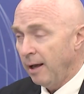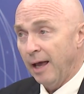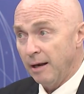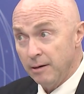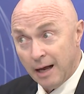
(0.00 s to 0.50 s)

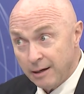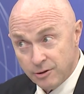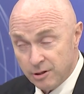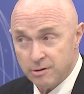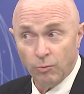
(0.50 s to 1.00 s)
And not
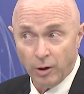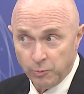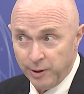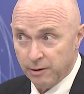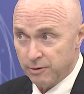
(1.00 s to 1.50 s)
just 1
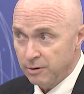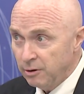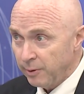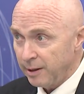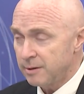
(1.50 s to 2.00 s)
week or 2
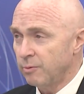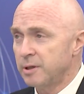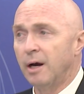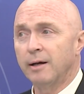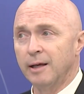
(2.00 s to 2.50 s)
weeks, we're
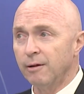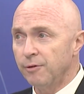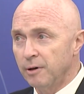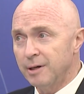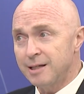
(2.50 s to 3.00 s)
talking 30,